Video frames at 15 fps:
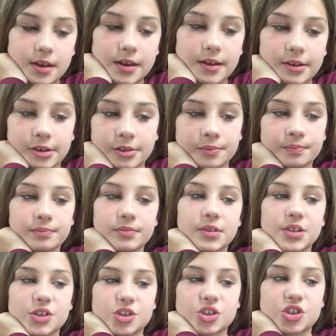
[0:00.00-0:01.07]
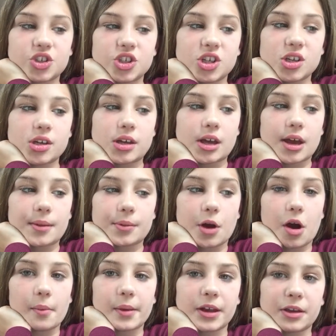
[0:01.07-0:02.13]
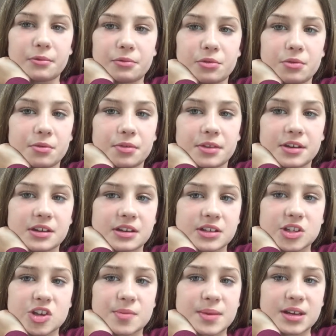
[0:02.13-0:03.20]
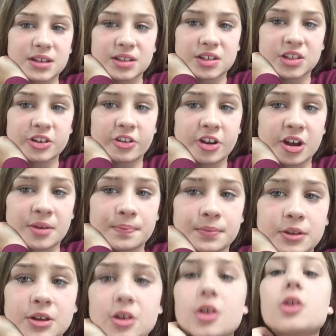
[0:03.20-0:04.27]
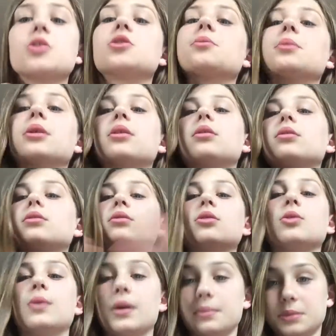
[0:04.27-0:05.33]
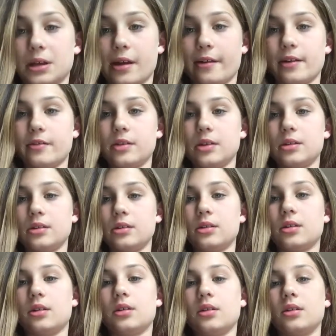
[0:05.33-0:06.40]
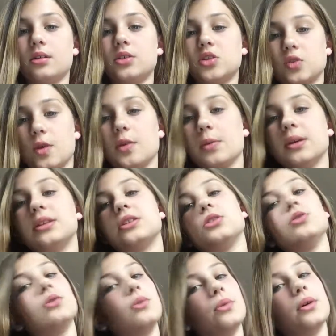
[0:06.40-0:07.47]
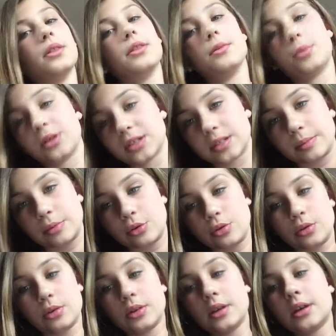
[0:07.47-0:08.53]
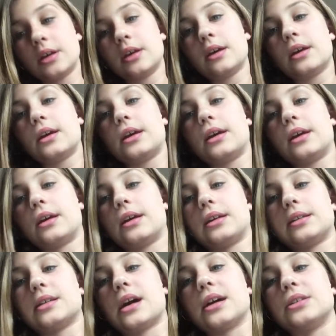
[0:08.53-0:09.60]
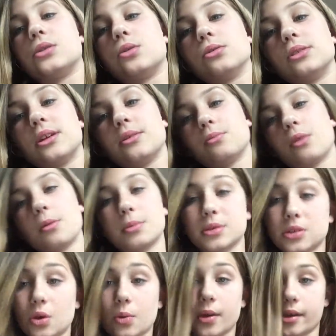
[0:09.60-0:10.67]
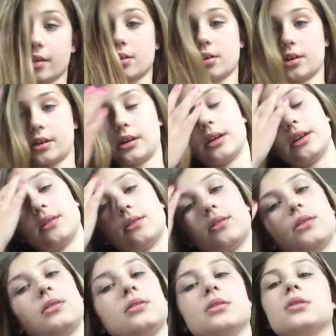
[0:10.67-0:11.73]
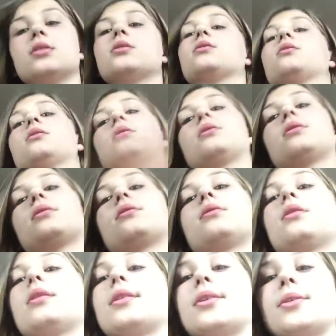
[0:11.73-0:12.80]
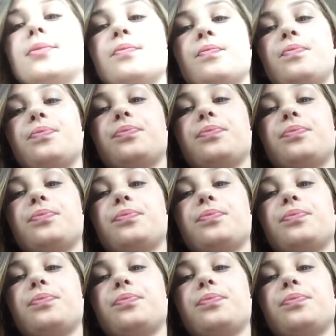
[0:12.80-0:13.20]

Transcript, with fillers: um, she kept commenting things on my Instagram. So I'm like, you know, I'm tired of it. So I went to the principal and I told him what was going on, and um,